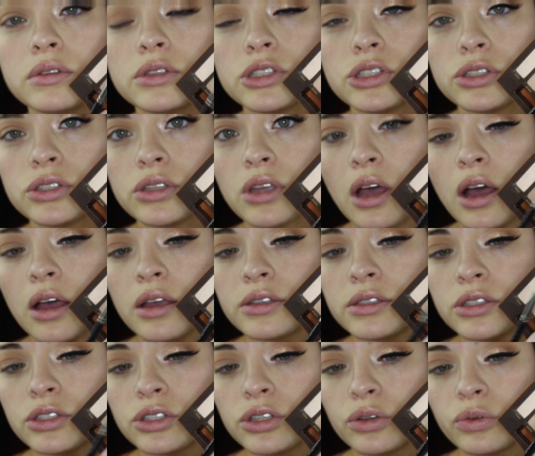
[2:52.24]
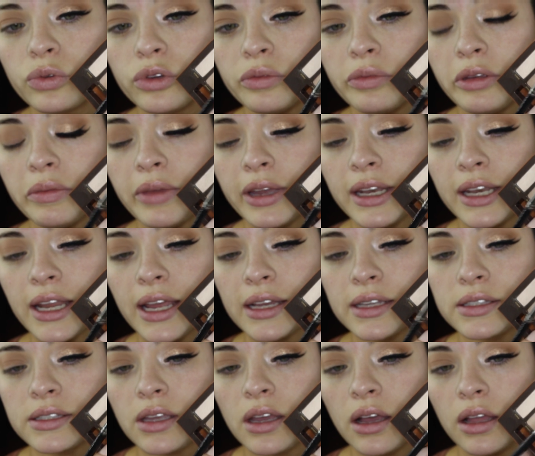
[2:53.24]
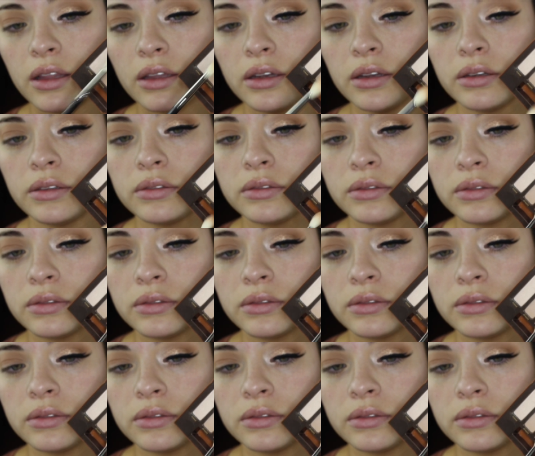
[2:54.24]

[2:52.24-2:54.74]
Sauced will be my next color.